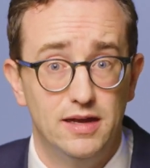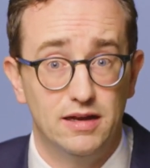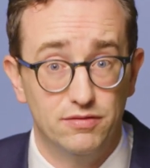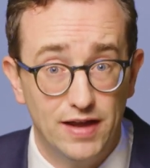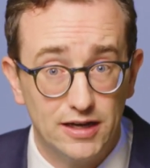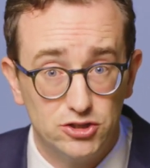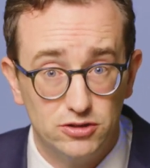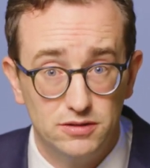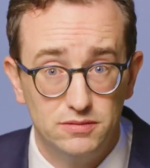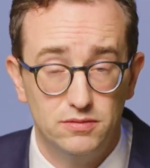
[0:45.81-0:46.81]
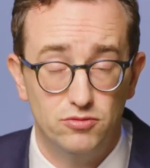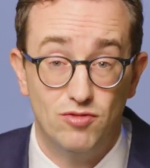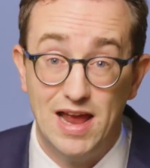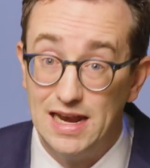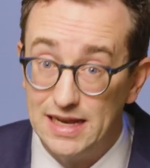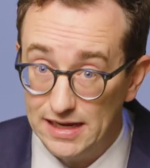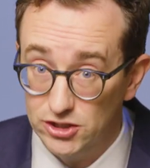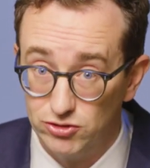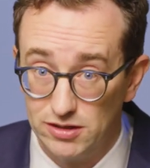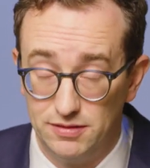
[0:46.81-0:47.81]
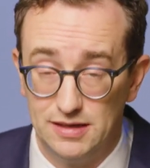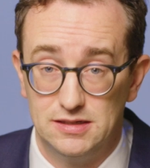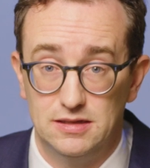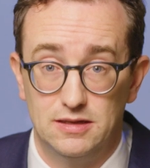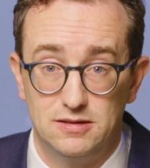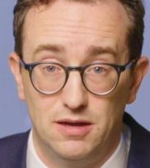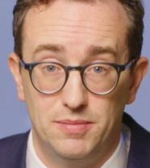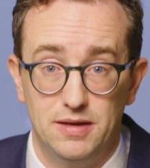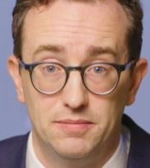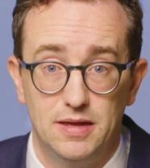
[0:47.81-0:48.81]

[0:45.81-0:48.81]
infection, rarely injuring things in the tummy.